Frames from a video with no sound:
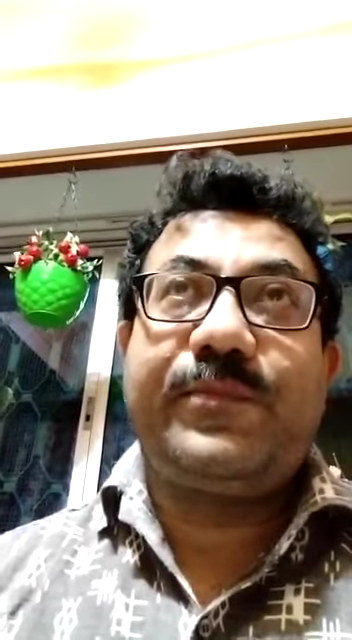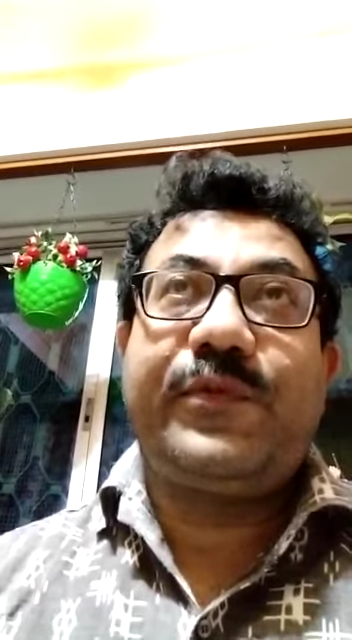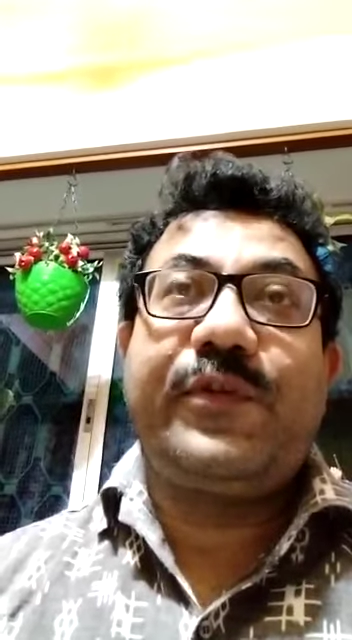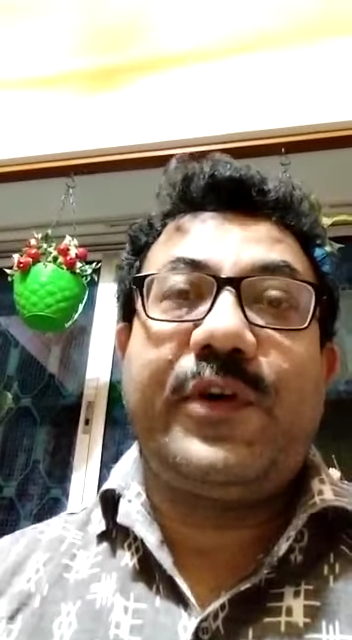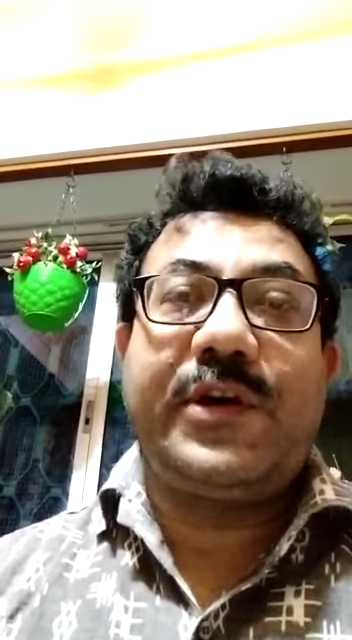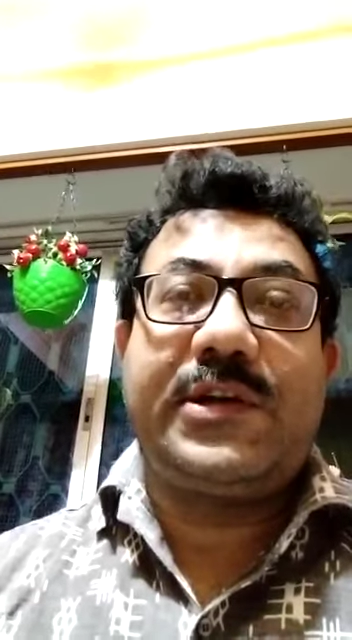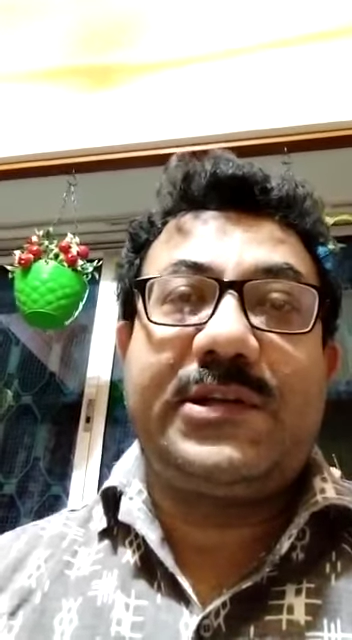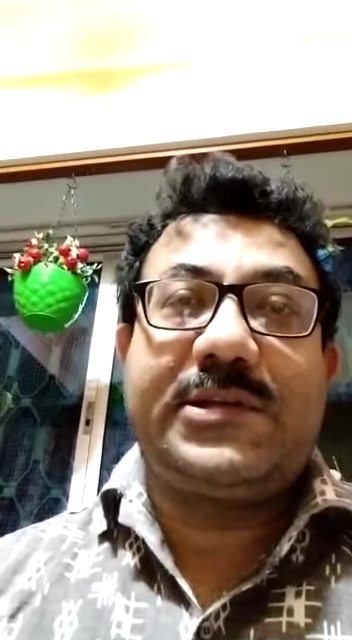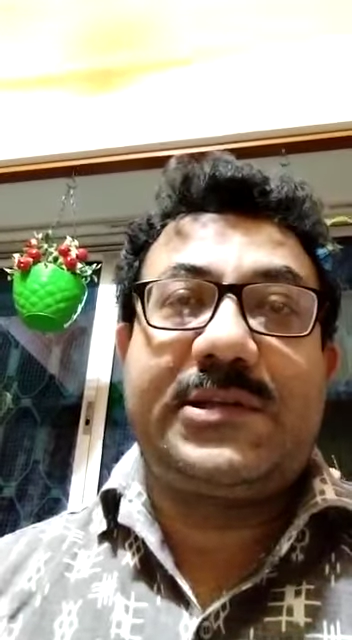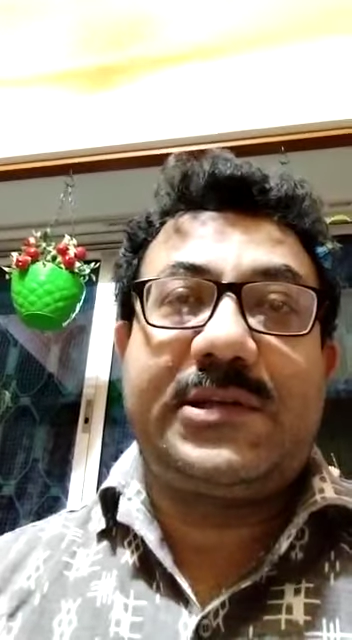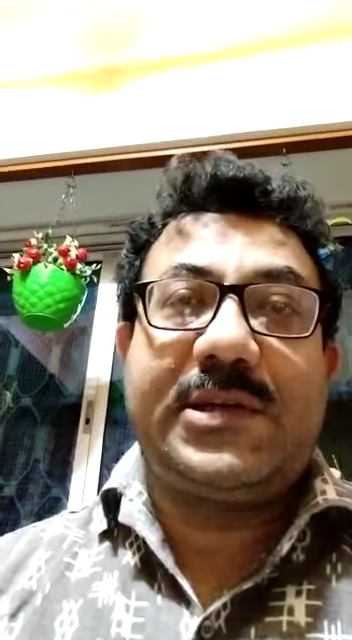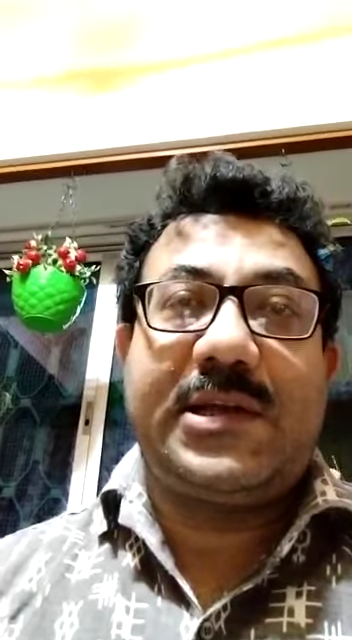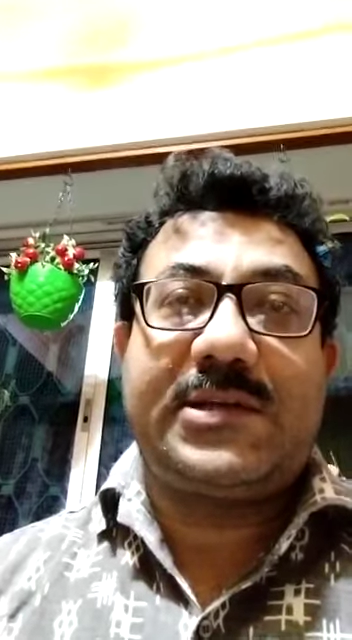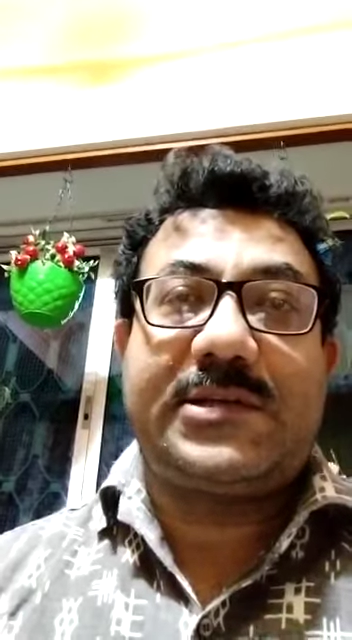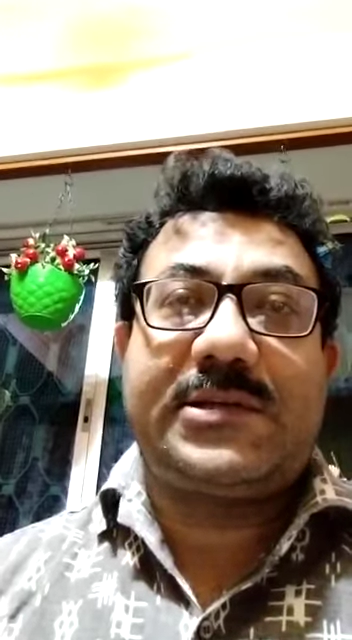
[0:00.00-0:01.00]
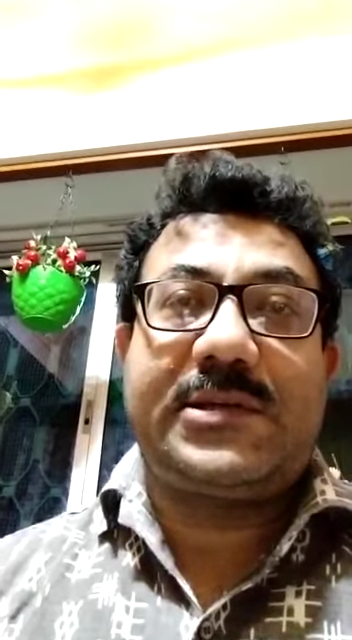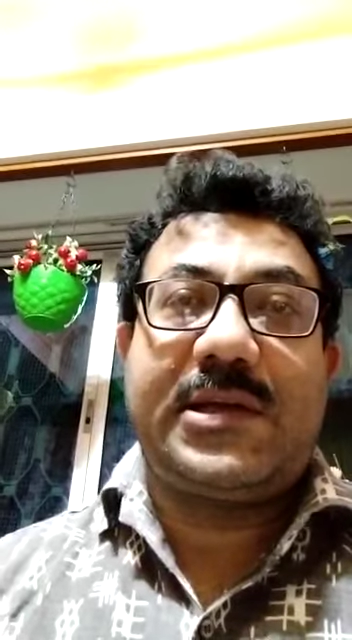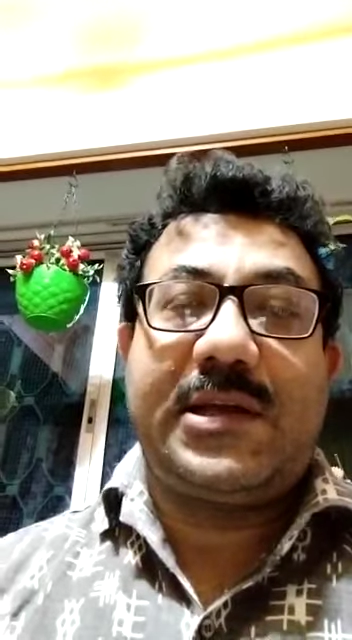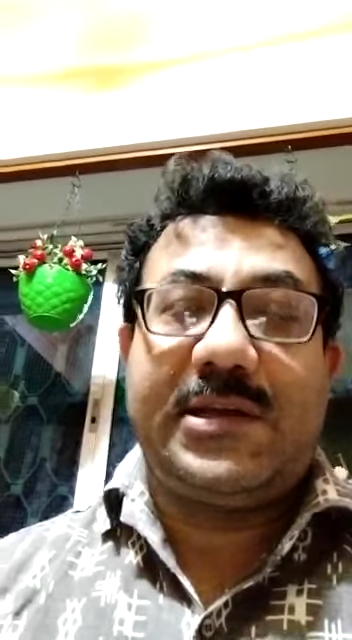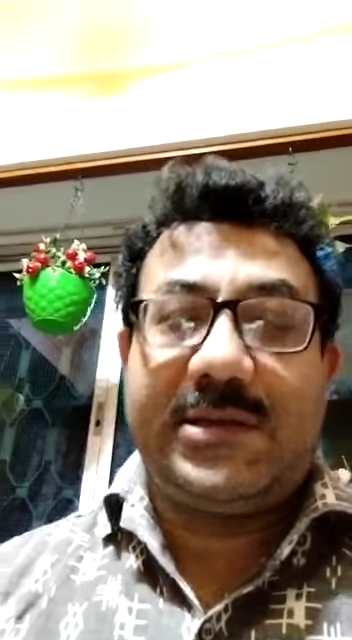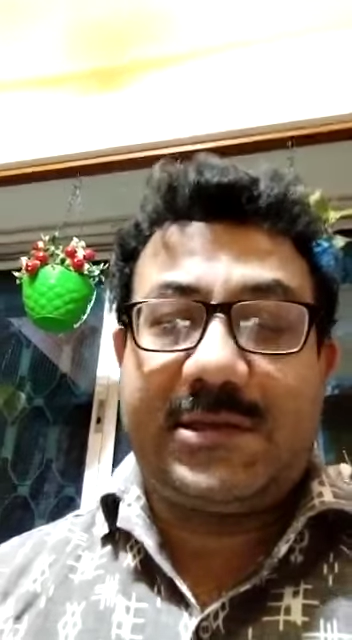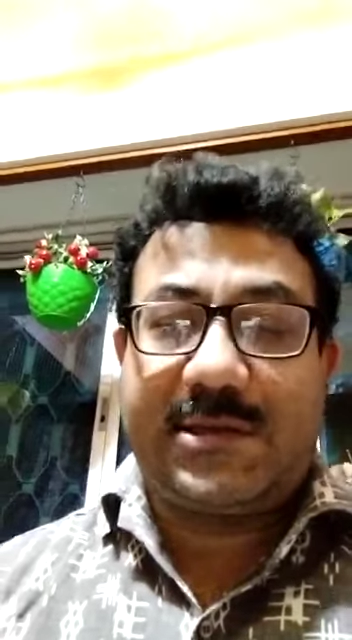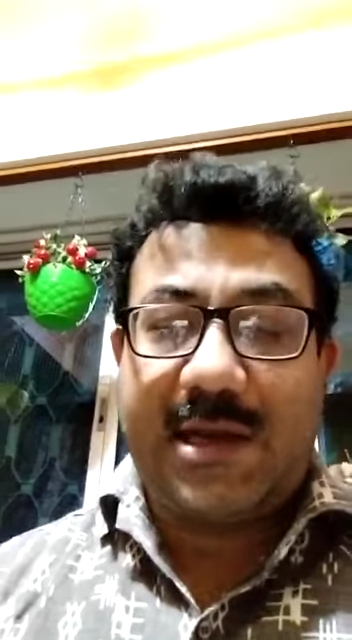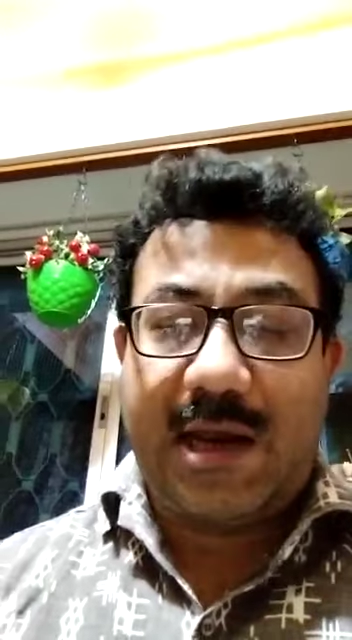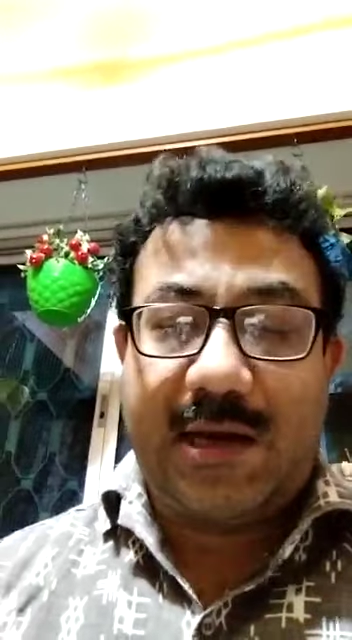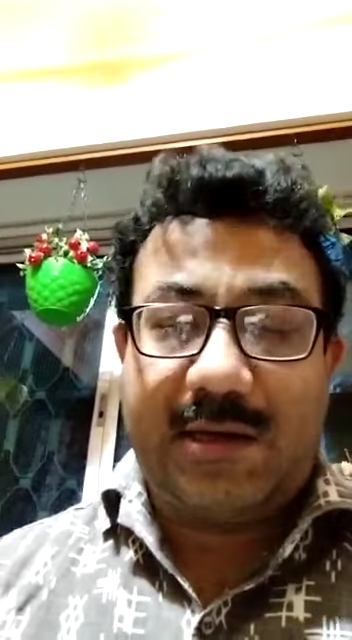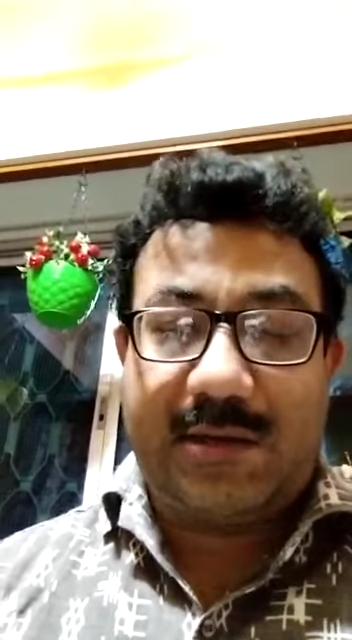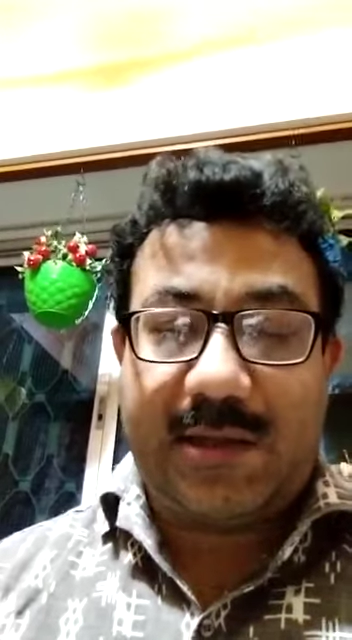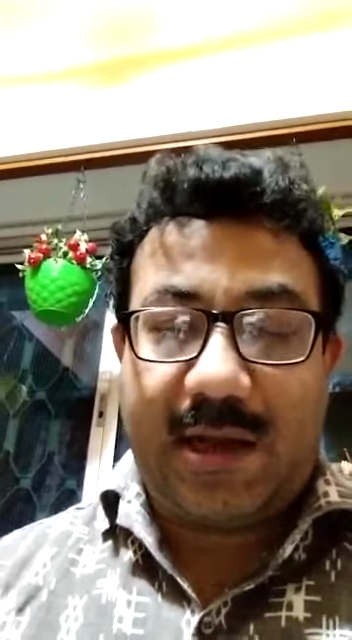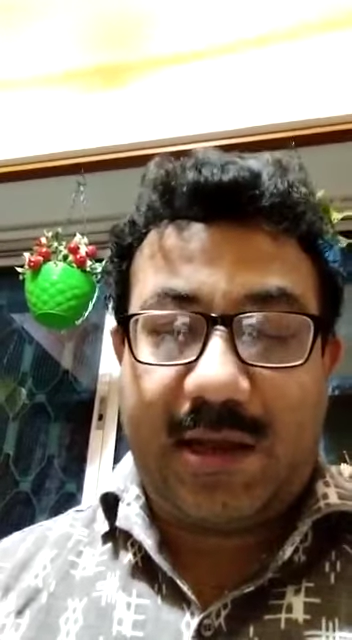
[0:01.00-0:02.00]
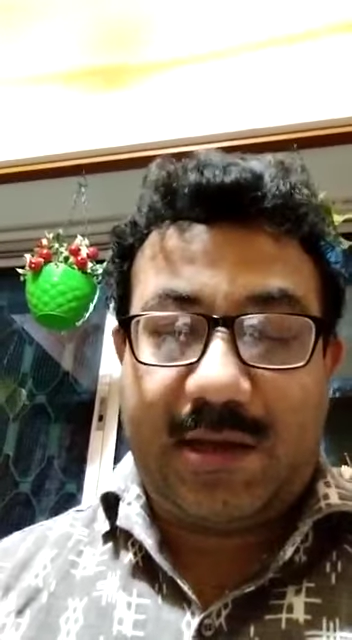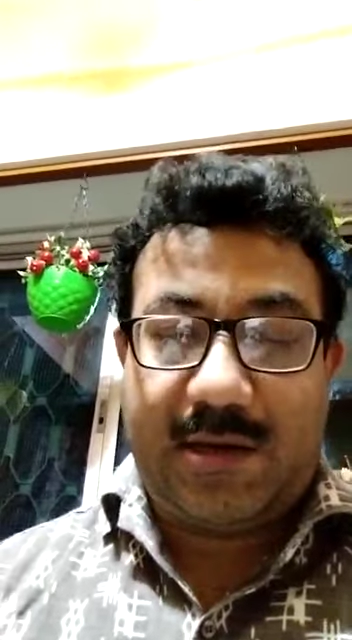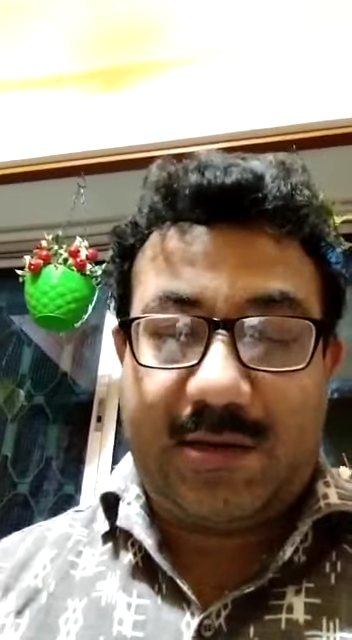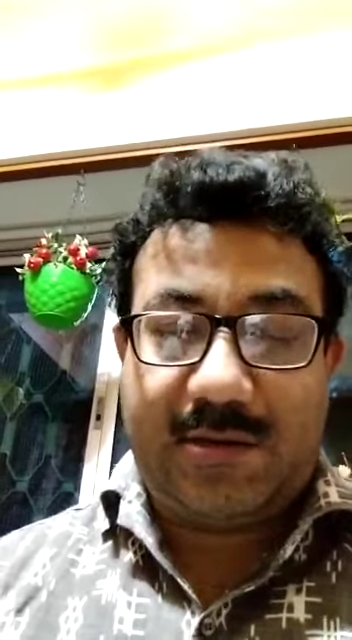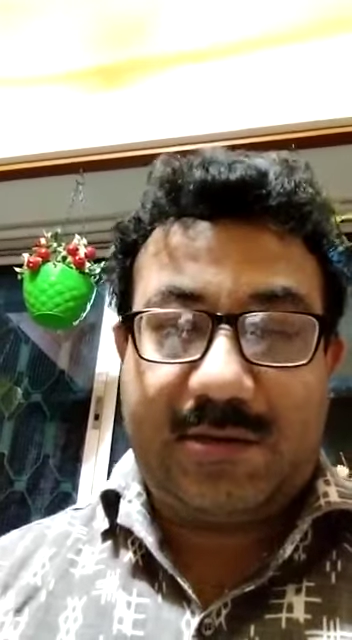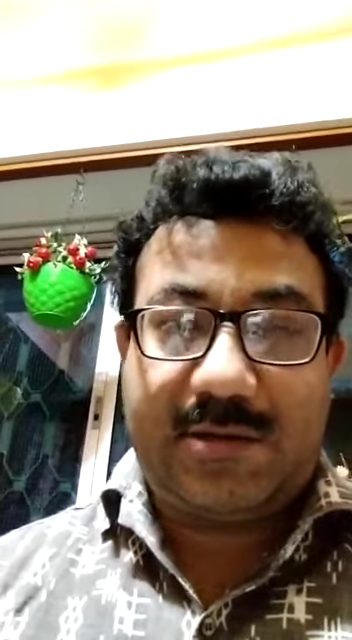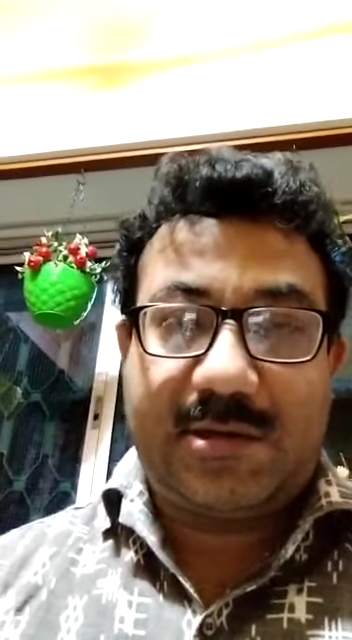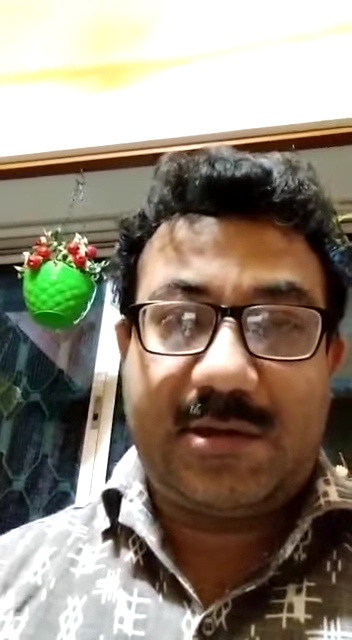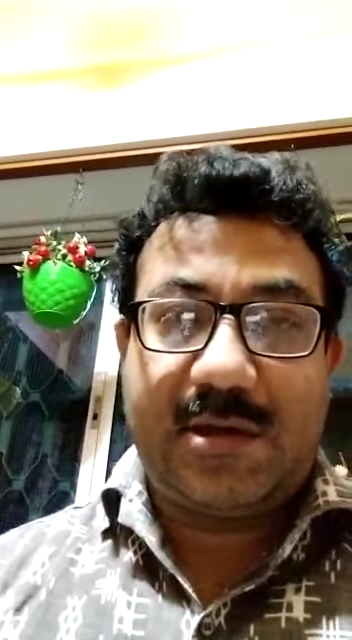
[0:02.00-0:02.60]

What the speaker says: for his rest inside the inn.